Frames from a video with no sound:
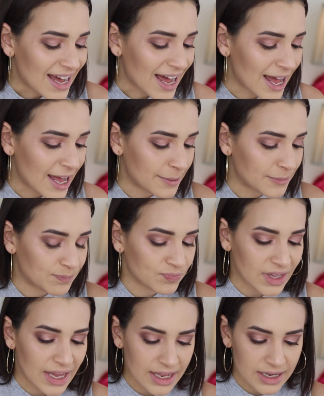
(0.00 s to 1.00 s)
Um,
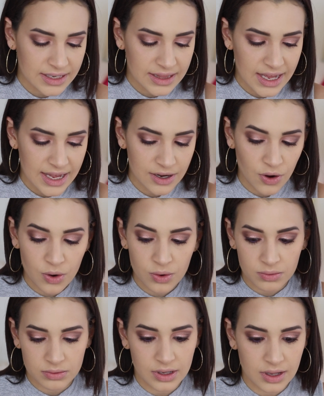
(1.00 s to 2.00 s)
and then,
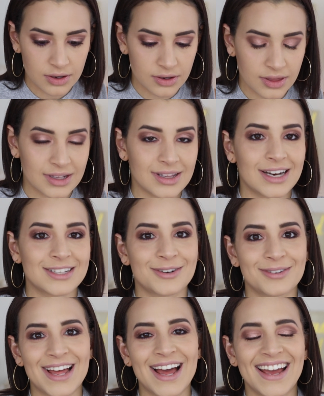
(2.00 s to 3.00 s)
oh, the other thing that I
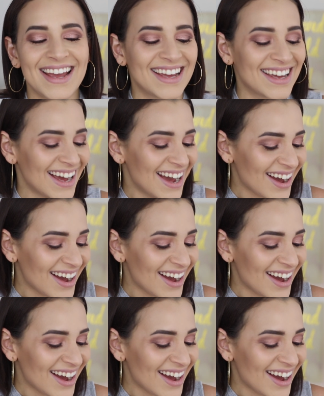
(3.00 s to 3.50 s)
don't like.